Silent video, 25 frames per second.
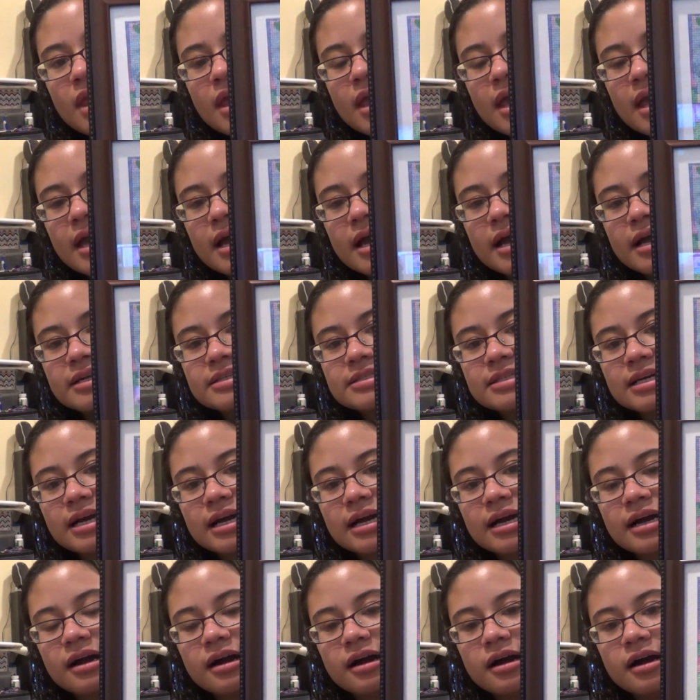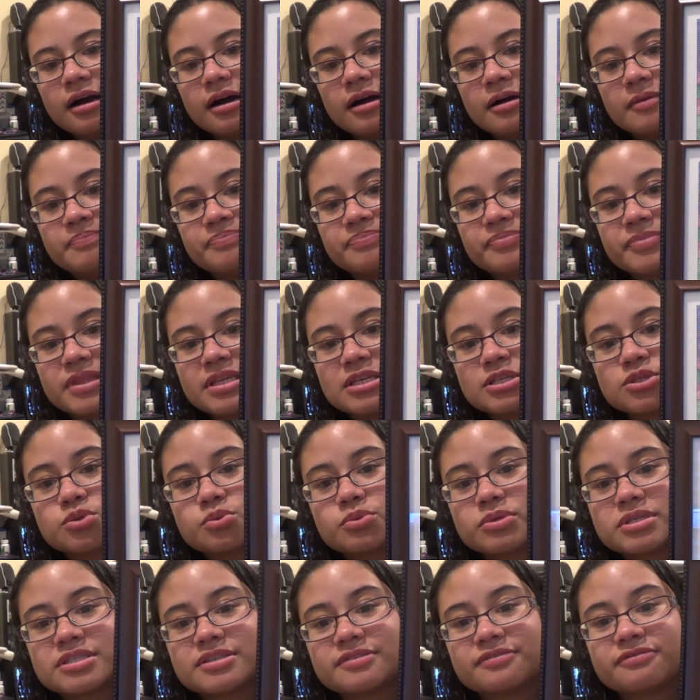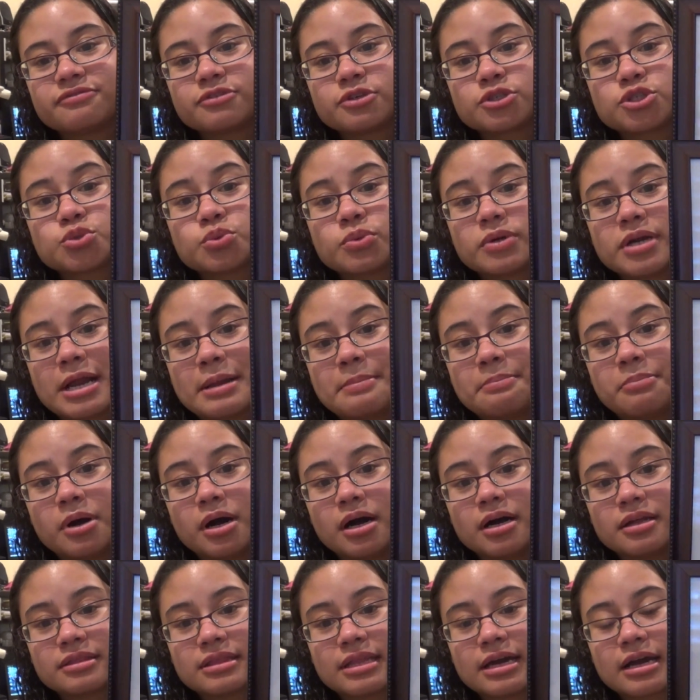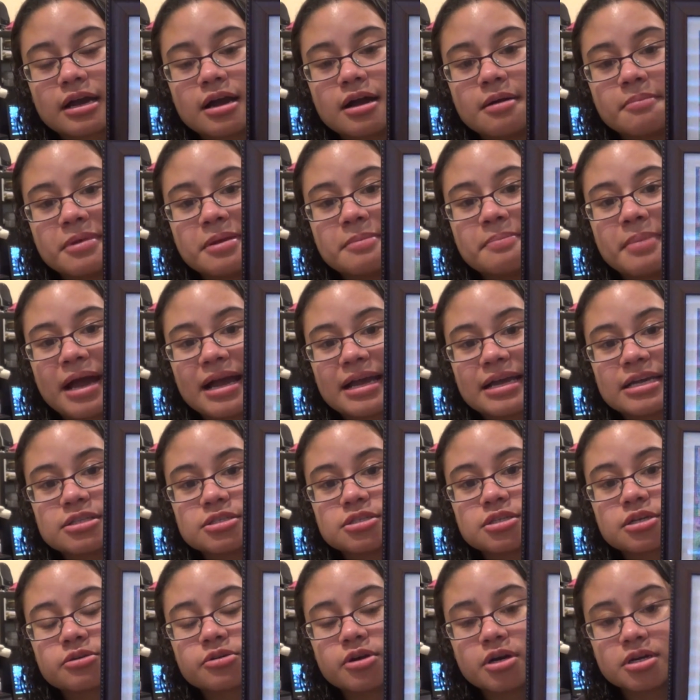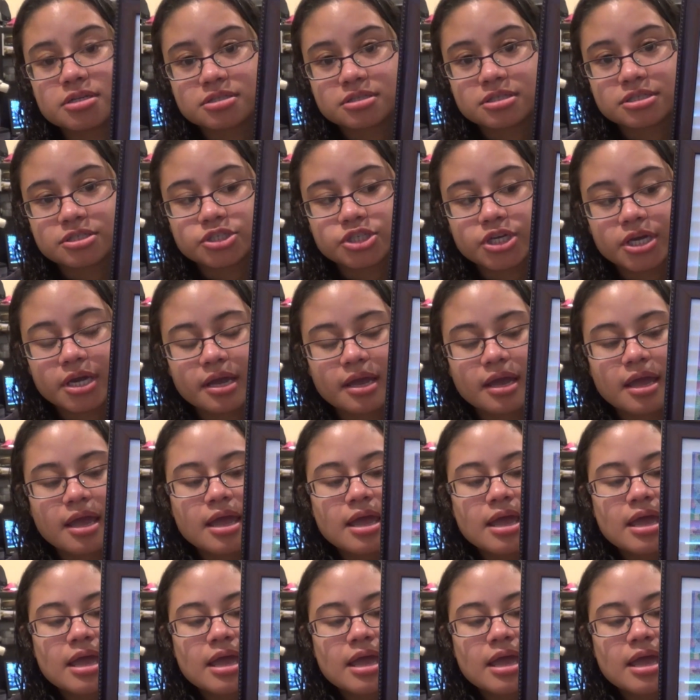And this was the first one I bought that got me back into cross stitching.